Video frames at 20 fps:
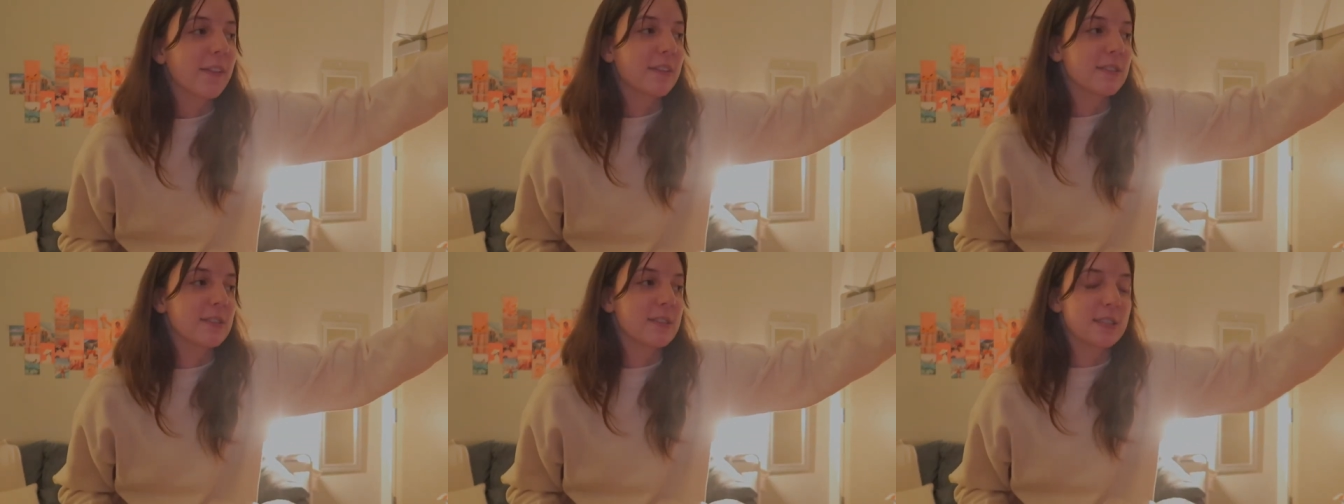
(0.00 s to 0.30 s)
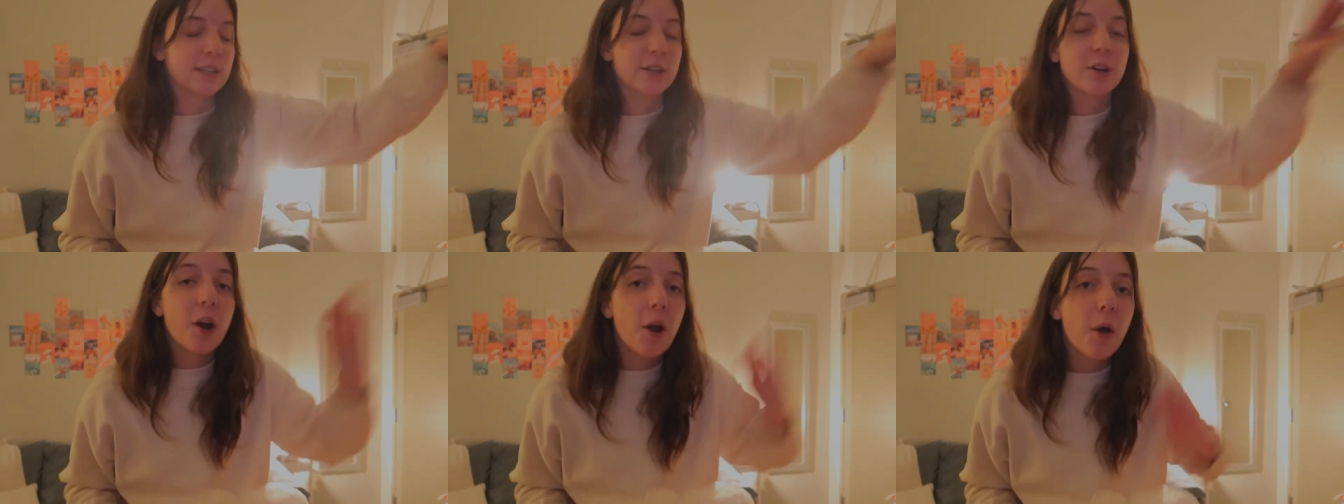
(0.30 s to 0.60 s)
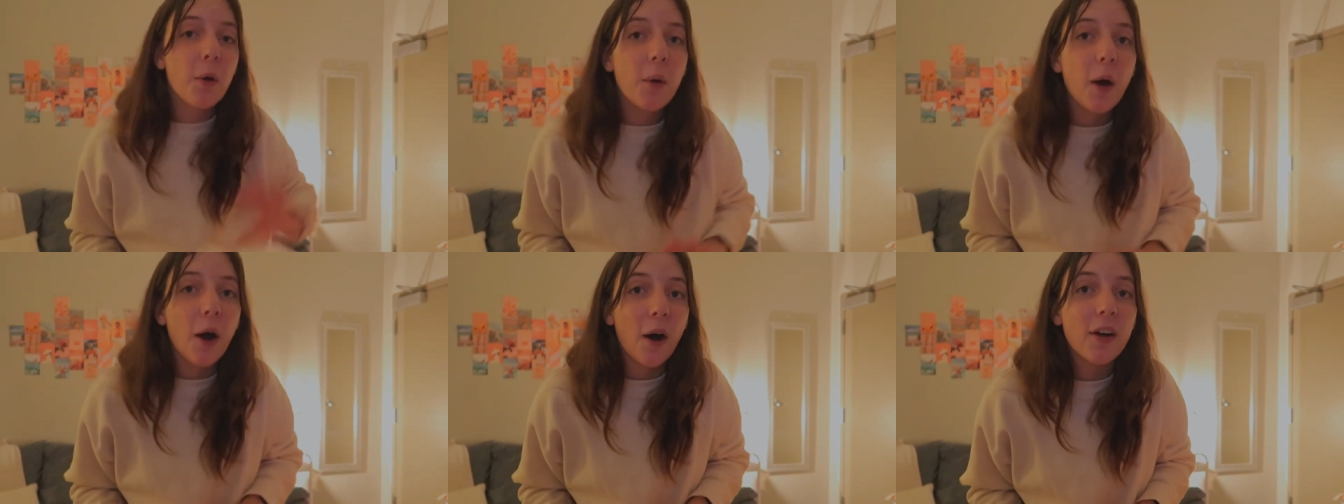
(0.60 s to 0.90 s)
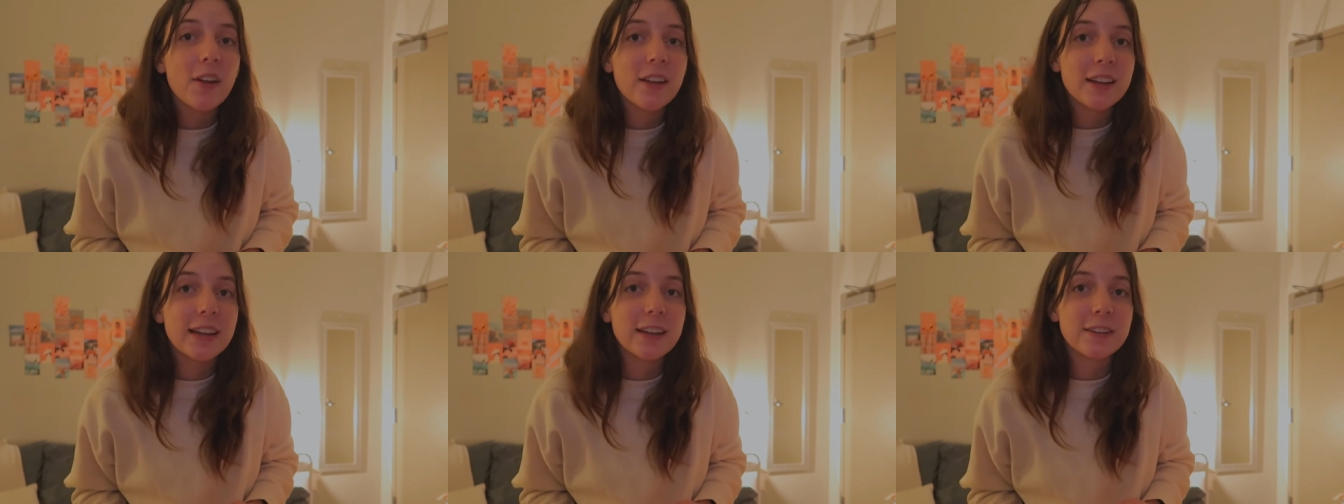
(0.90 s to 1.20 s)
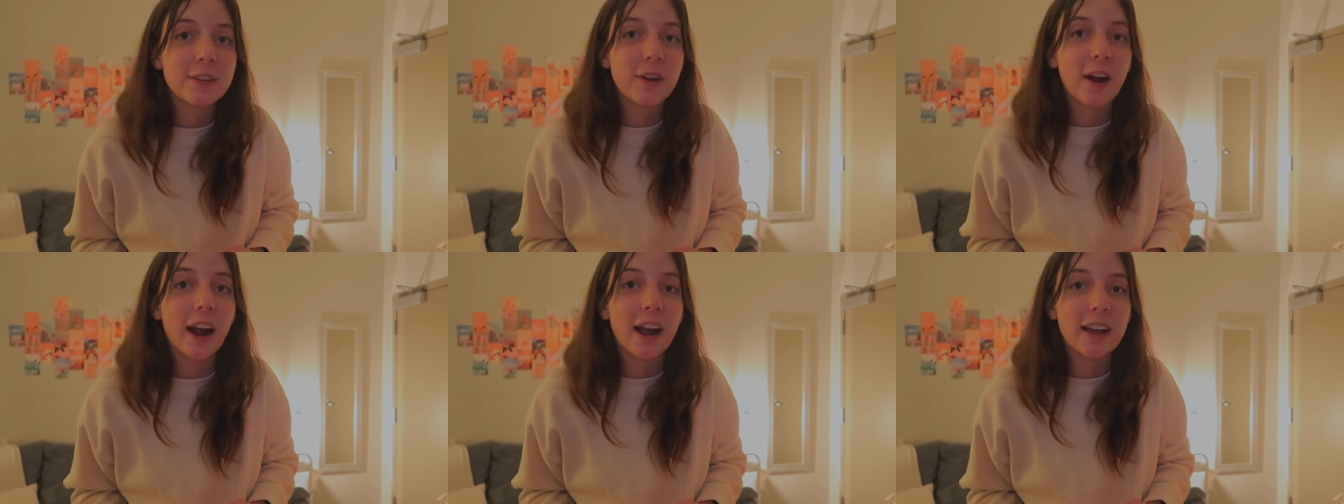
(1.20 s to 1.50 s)
zero holiday
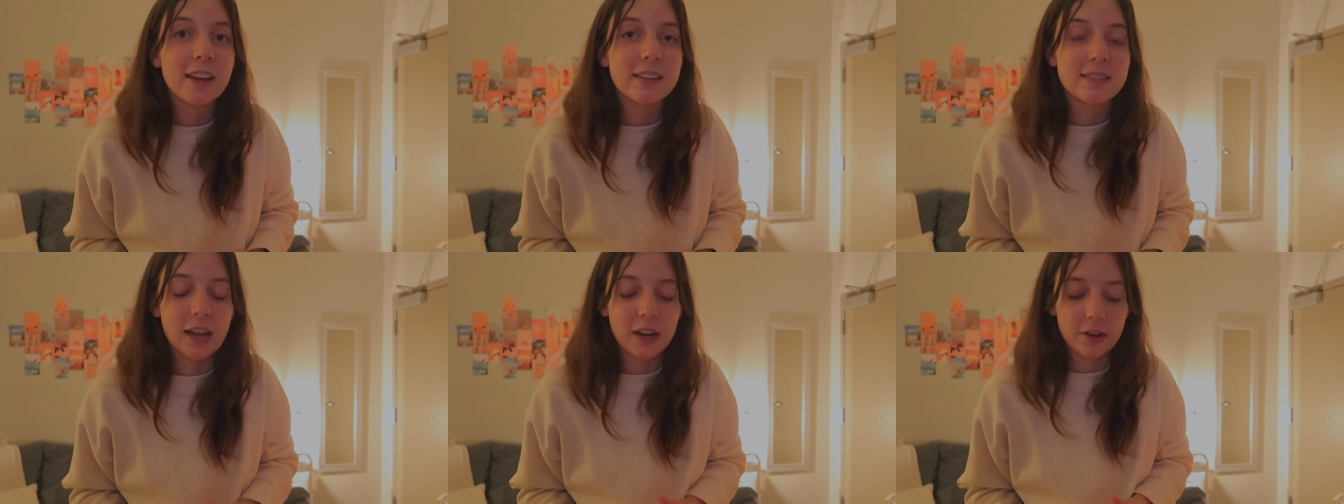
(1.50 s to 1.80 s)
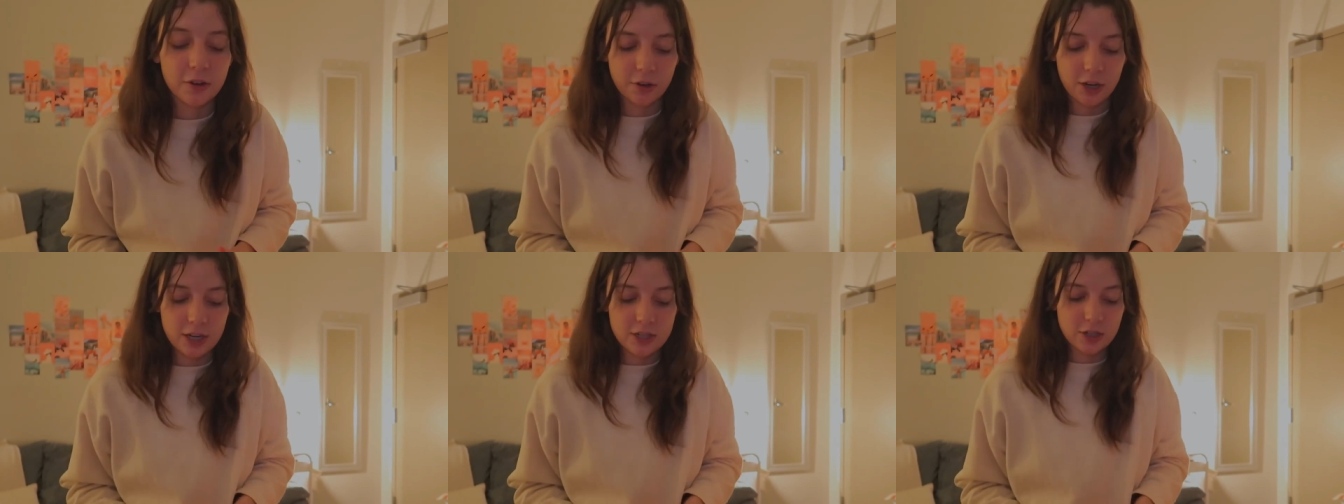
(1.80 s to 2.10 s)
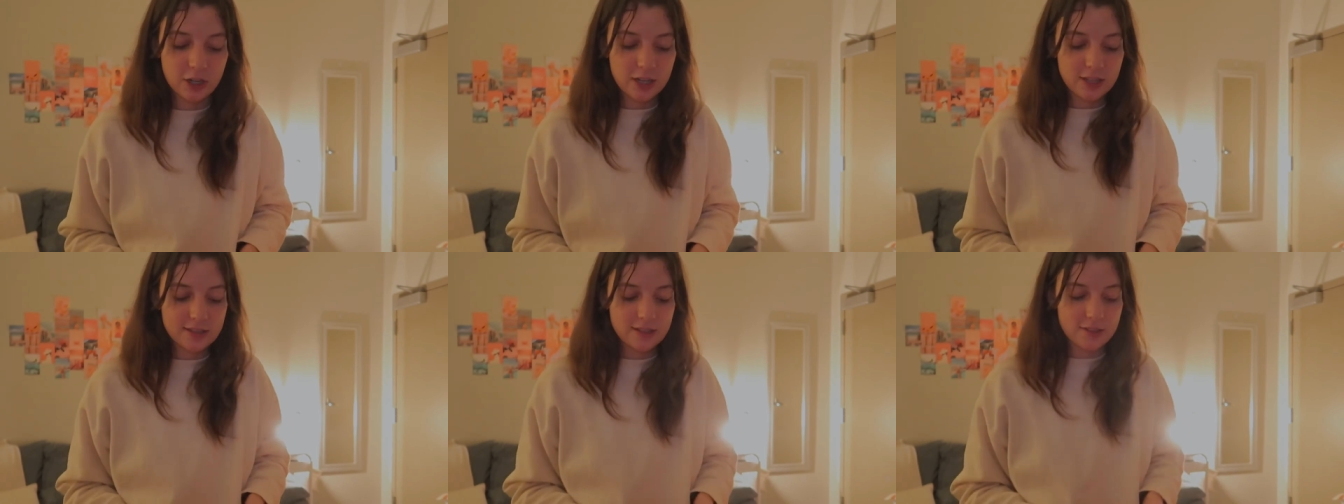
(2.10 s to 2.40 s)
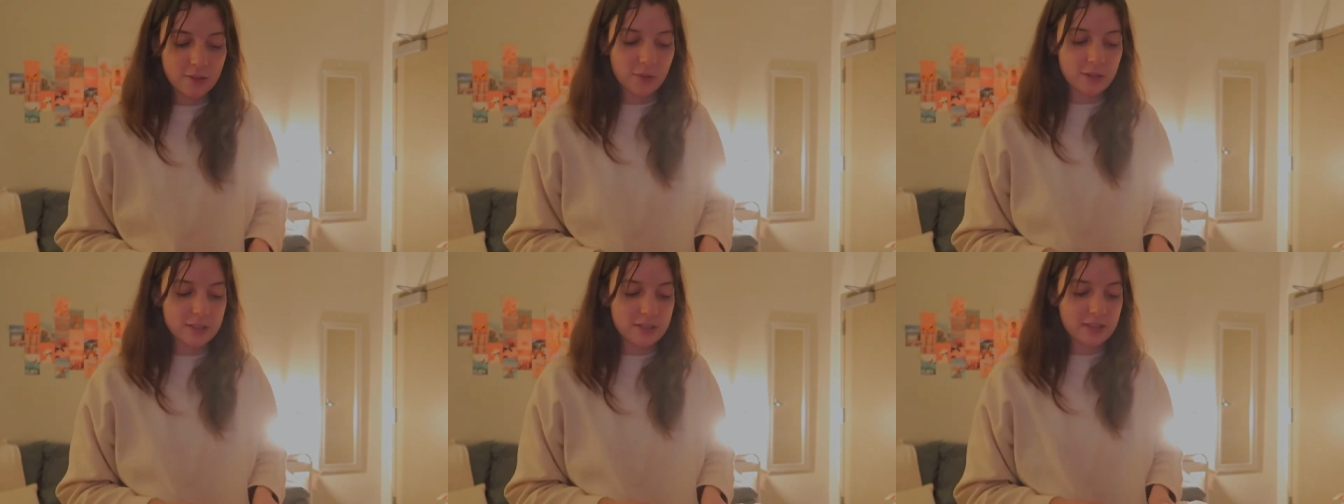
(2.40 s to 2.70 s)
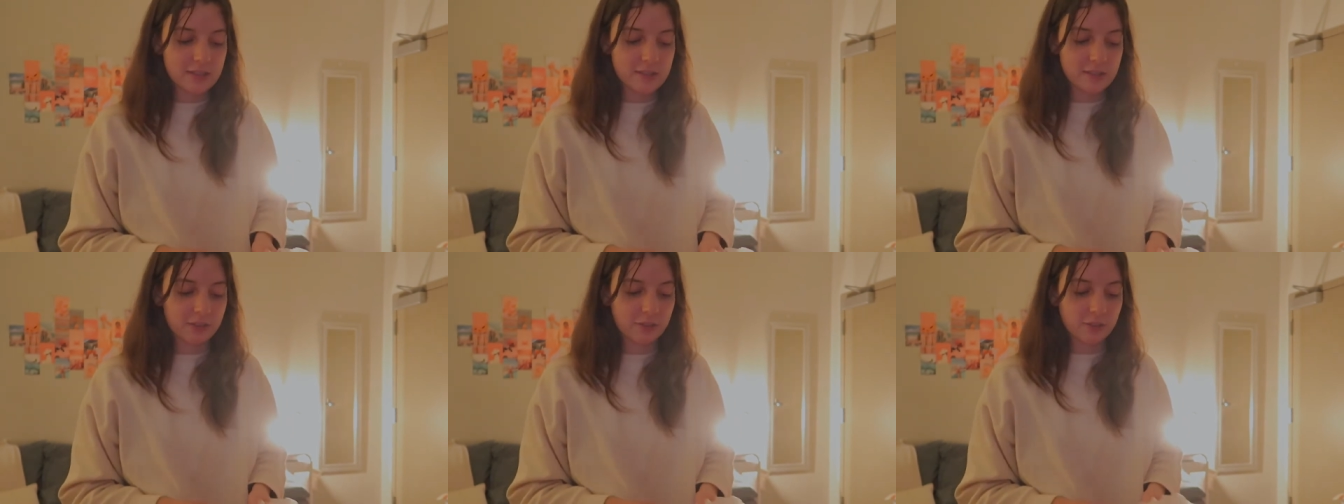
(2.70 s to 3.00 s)
decorations, so this
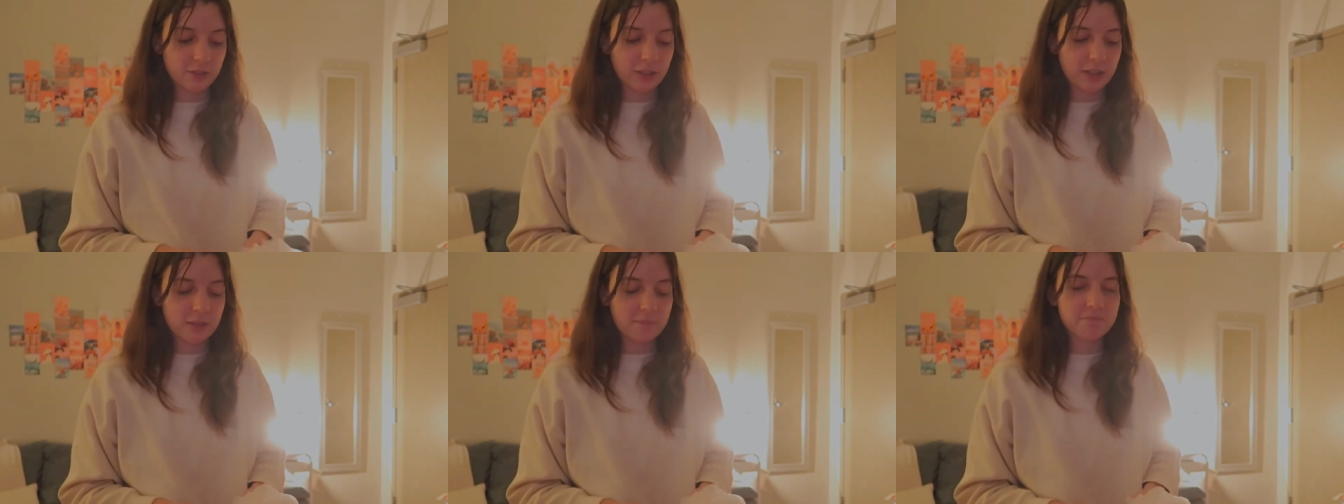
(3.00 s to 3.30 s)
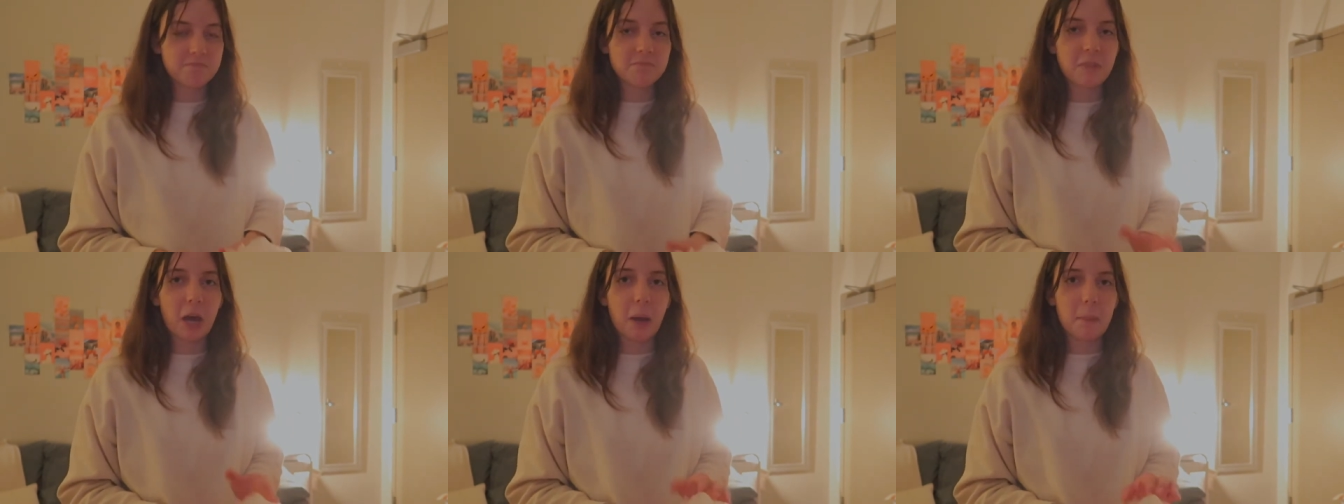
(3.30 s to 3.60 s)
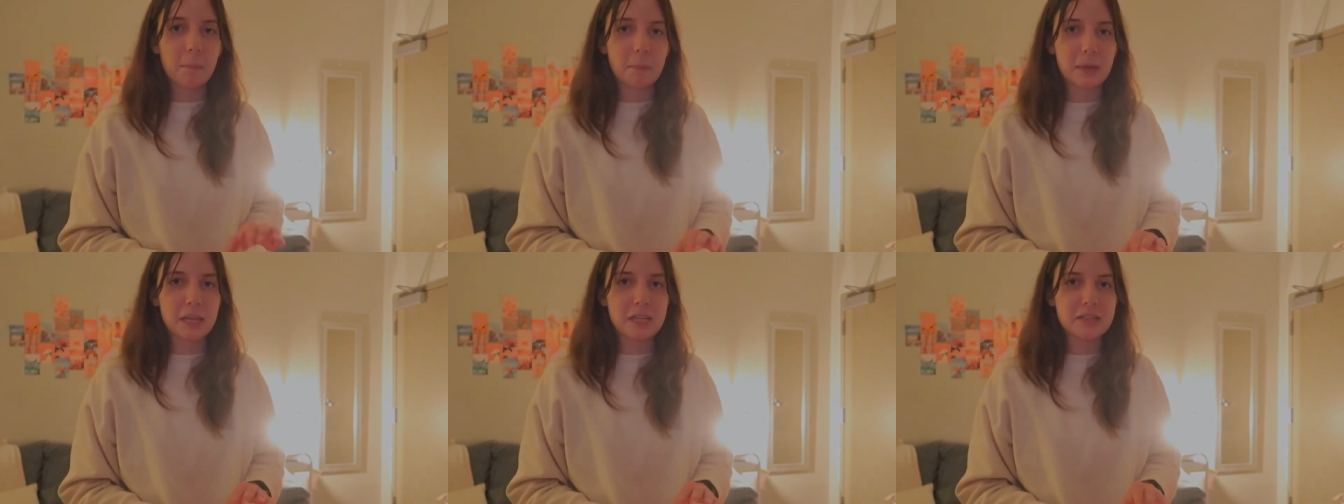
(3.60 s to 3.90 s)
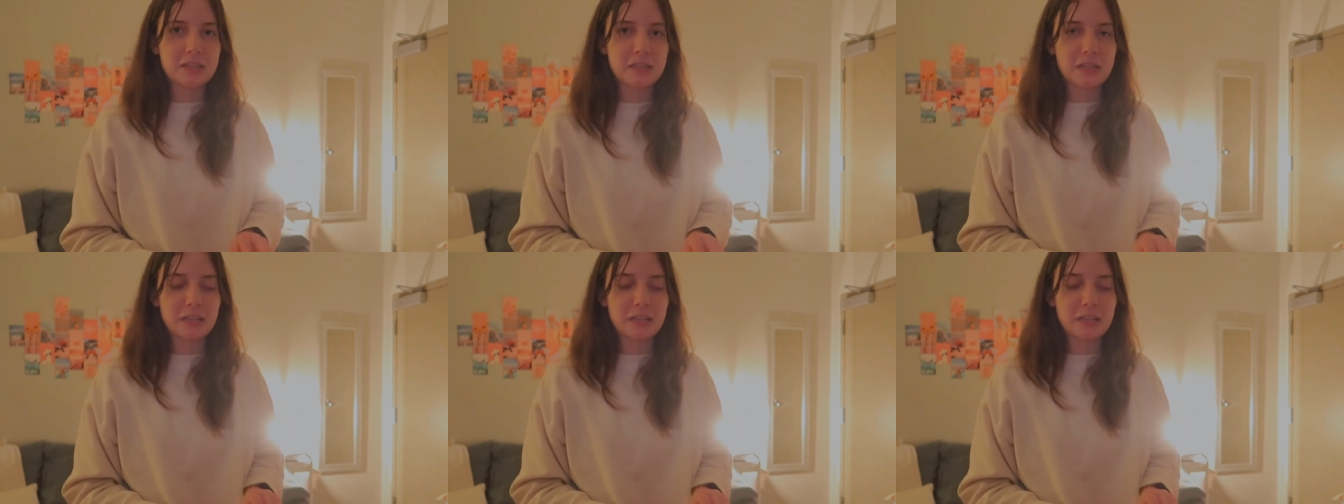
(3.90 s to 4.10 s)
is literally amazing.